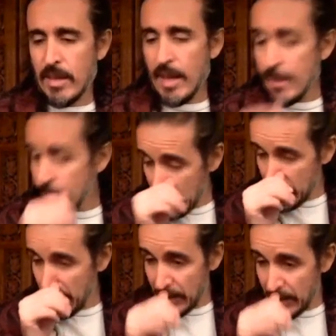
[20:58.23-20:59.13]
And there's
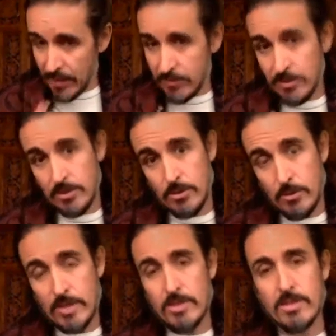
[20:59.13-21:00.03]
actually a lot of
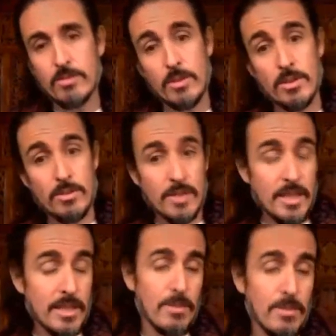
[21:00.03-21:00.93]
situations where you need
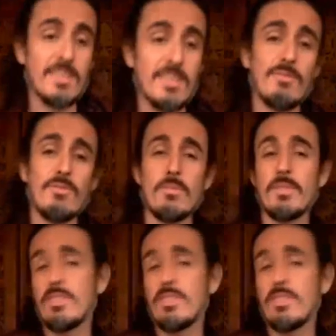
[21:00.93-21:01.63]
compliance and conformity.